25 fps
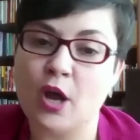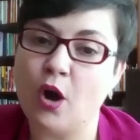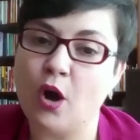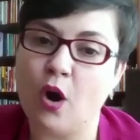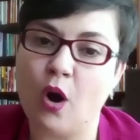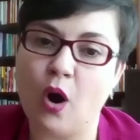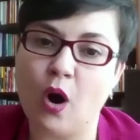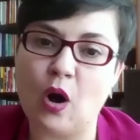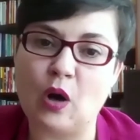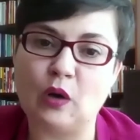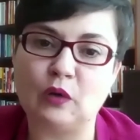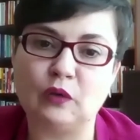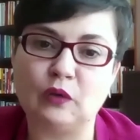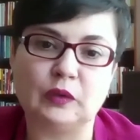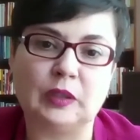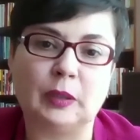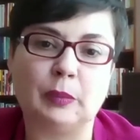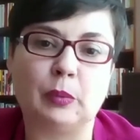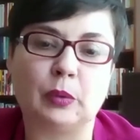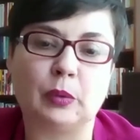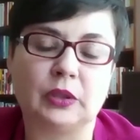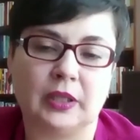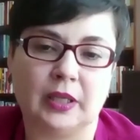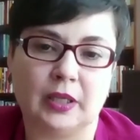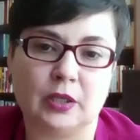of the
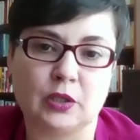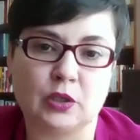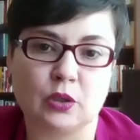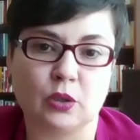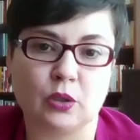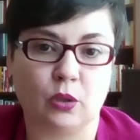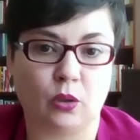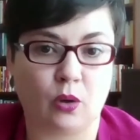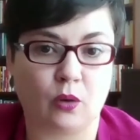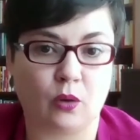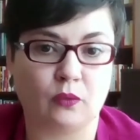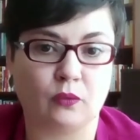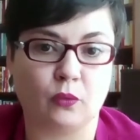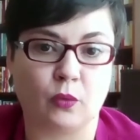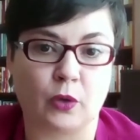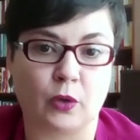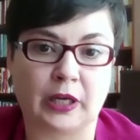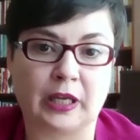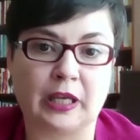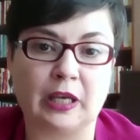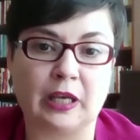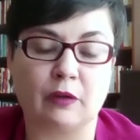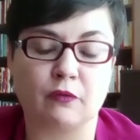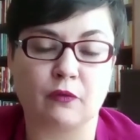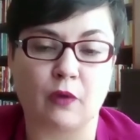potential of
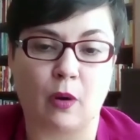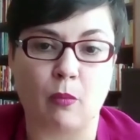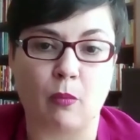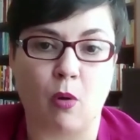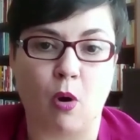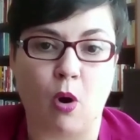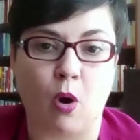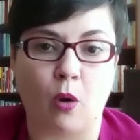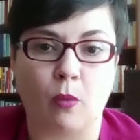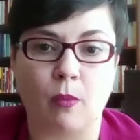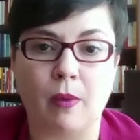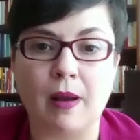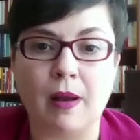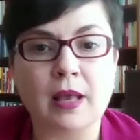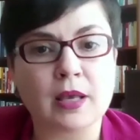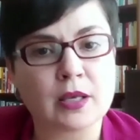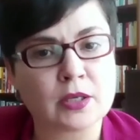working from home.